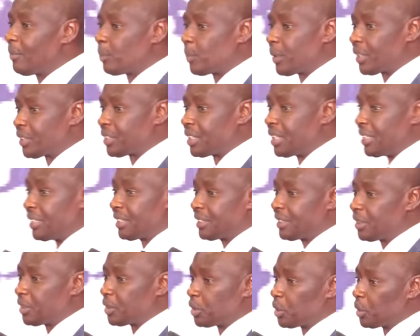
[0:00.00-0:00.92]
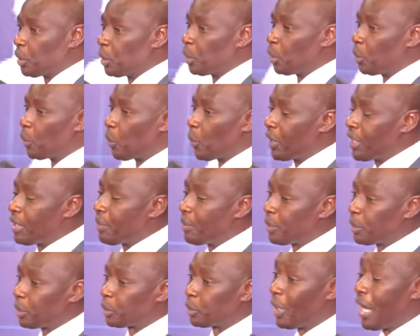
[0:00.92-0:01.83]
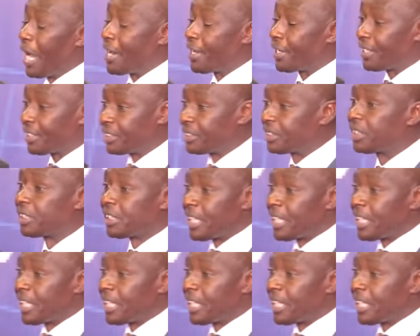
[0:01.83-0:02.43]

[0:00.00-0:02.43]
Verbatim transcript: President William Ruto and his